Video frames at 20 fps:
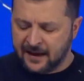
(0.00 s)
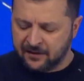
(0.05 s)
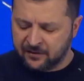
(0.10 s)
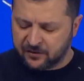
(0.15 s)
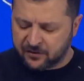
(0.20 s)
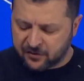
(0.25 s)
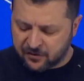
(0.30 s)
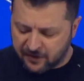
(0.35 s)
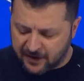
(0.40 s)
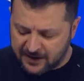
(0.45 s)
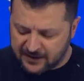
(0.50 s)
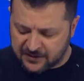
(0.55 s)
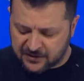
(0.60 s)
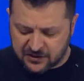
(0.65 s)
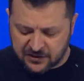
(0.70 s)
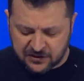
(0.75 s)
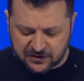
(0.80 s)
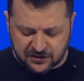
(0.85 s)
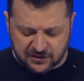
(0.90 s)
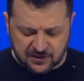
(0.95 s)
and
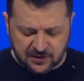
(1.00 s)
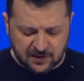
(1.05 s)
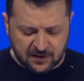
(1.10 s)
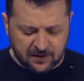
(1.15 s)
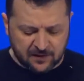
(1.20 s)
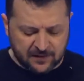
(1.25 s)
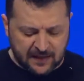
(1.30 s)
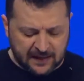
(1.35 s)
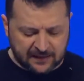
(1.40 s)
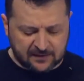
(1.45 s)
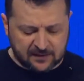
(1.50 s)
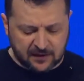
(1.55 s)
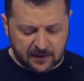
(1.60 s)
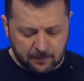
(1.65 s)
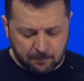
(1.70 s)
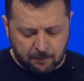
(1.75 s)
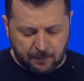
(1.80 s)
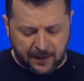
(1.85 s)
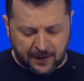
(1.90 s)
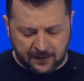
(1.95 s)
crises that
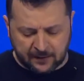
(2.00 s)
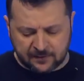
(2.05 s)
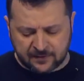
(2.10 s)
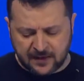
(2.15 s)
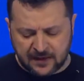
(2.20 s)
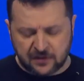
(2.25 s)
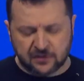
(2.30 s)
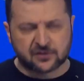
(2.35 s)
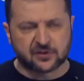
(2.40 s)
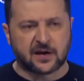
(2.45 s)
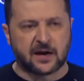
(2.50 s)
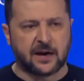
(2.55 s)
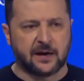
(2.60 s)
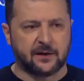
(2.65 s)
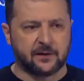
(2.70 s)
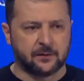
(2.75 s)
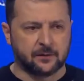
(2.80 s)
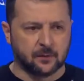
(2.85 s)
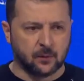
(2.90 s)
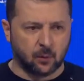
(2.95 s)
impact the
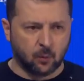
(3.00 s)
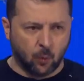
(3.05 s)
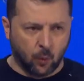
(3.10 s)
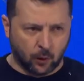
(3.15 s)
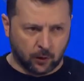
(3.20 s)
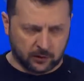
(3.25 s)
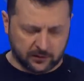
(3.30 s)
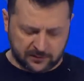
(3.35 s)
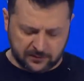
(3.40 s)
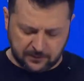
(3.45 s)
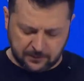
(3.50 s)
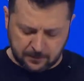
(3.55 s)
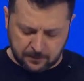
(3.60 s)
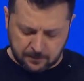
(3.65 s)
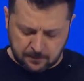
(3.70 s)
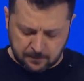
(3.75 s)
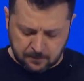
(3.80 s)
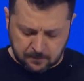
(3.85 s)
entire world.